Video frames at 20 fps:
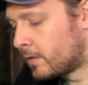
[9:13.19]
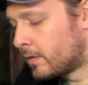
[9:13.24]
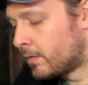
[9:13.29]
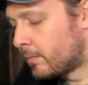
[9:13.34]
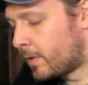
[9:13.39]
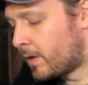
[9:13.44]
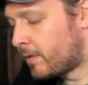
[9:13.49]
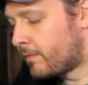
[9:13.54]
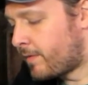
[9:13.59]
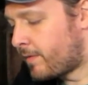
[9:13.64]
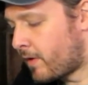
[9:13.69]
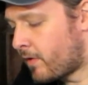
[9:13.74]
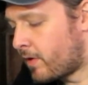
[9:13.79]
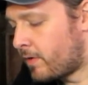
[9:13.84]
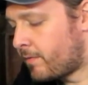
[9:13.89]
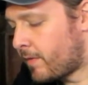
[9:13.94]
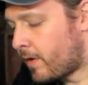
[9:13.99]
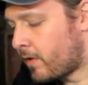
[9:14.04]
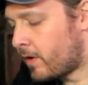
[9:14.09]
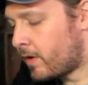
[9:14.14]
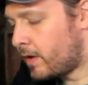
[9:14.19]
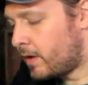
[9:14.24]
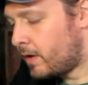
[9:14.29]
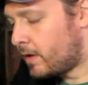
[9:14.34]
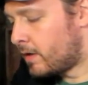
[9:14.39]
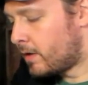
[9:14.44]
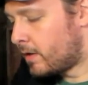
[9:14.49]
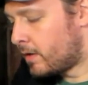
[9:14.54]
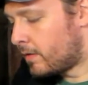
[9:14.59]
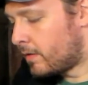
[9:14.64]
but a very, very,
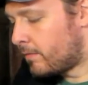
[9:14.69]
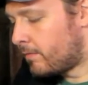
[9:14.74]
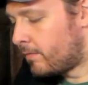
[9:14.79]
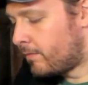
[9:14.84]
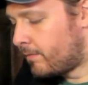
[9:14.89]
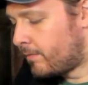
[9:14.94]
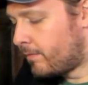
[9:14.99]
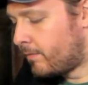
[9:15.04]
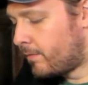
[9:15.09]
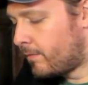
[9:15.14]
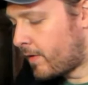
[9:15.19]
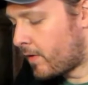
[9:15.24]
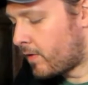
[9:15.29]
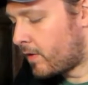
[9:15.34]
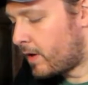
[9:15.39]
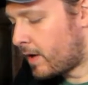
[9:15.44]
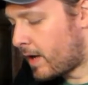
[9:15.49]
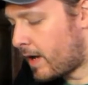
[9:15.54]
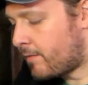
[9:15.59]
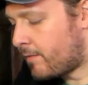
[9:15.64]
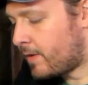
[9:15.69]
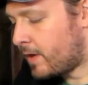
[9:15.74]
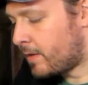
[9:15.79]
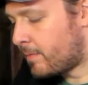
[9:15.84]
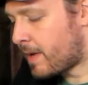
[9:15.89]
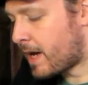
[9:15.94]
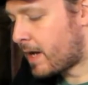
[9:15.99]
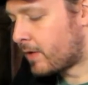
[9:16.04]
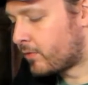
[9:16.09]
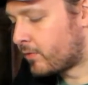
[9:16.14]
very heavy
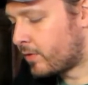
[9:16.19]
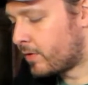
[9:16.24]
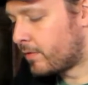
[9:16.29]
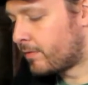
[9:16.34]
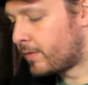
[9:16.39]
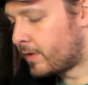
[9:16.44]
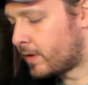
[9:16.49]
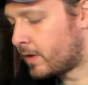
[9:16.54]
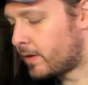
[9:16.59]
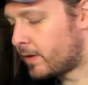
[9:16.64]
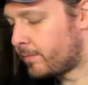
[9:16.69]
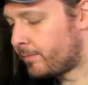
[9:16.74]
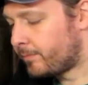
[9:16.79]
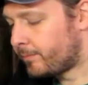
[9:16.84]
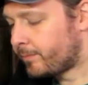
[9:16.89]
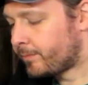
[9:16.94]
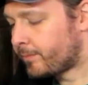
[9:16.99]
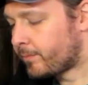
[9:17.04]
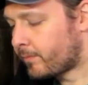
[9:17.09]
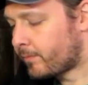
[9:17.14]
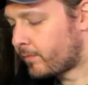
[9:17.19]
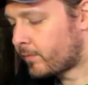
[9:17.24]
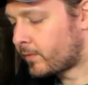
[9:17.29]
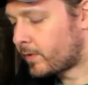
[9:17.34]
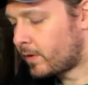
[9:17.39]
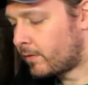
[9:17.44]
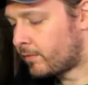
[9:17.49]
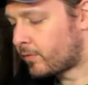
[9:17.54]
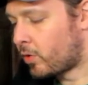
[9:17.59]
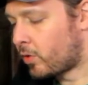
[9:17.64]
amount of
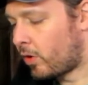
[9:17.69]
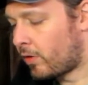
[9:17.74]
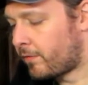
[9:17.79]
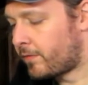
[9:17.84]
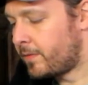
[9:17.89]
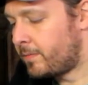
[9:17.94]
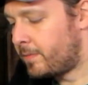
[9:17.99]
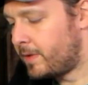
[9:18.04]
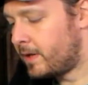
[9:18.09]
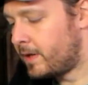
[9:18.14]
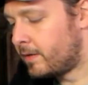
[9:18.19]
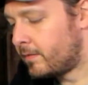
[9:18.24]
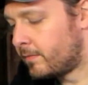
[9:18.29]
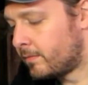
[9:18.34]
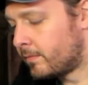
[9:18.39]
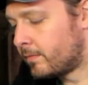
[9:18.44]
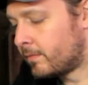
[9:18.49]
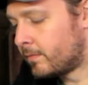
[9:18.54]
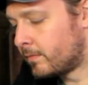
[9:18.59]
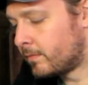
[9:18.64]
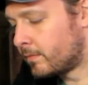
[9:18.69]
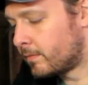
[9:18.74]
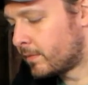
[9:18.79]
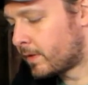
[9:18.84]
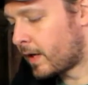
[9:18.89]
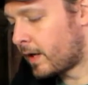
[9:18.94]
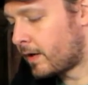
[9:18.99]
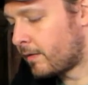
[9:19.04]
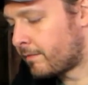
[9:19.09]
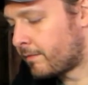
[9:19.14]
coffee bean
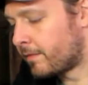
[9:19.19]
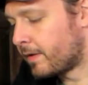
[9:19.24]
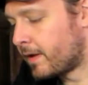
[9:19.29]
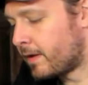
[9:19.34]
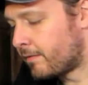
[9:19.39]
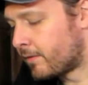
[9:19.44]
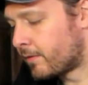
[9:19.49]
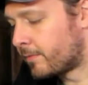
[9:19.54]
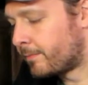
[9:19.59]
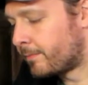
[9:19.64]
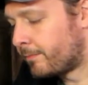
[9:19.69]
kind of flavor.